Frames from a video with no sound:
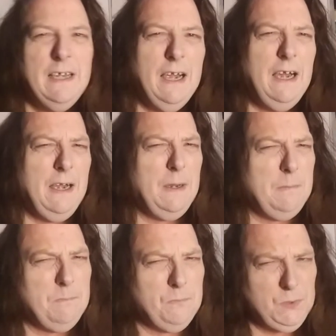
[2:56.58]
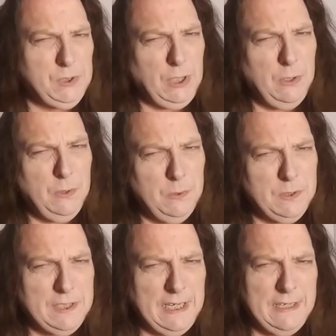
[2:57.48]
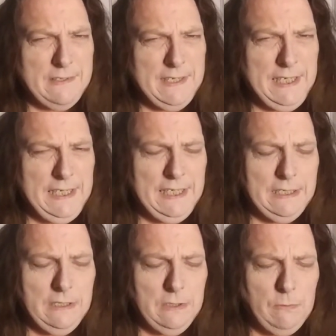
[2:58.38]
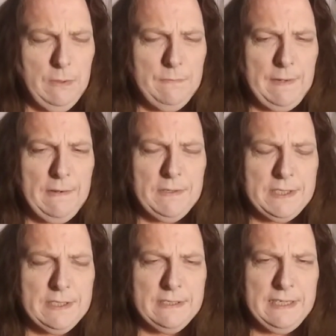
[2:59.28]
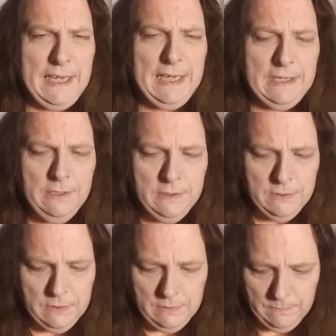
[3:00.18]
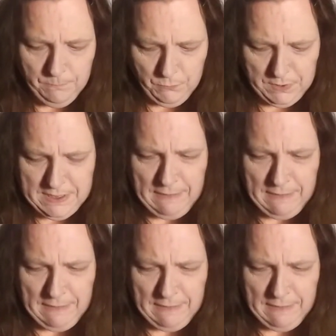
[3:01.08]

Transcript: Um, shows that the coronavirus take was